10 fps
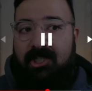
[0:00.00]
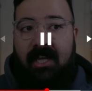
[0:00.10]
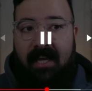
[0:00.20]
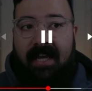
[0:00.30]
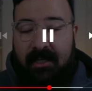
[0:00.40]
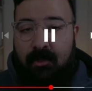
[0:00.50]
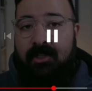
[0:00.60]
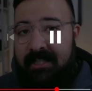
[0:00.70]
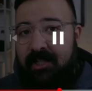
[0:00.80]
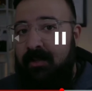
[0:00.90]
On a watch, and it
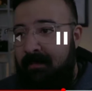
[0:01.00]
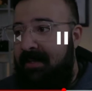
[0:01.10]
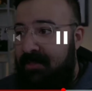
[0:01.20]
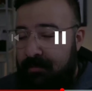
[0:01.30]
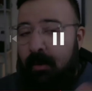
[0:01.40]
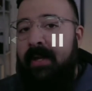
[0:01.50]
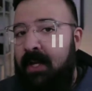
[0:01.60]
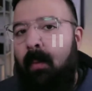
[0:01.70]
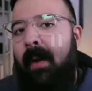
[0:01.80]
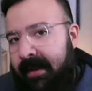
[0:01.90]
could literally be throwing
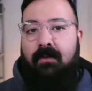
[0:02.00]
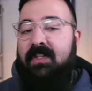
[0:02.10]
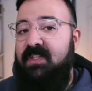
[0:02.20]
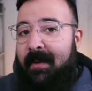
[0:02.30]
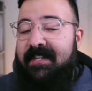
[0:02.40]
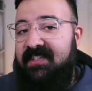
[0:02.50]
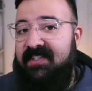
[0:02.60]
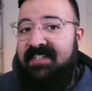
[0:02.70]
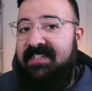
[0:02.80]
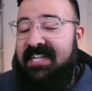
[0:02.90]
it away. You can spend
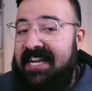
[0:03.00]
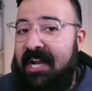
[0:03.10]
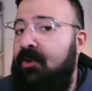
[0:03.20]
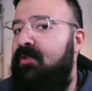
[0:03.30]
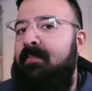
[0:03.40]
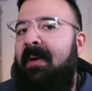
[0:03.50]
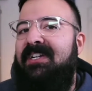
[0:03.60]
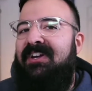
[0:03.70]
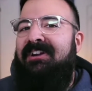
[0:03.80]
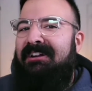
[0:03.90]
$1,600
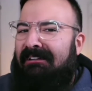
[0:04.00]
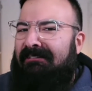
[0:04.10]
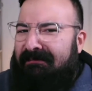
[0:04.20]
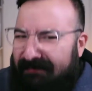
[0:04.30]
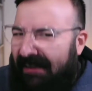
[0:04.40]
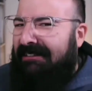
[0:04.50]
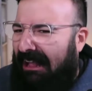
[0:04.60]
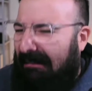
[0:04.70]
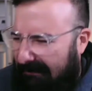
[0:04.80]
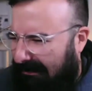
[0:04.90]
on an Invicta.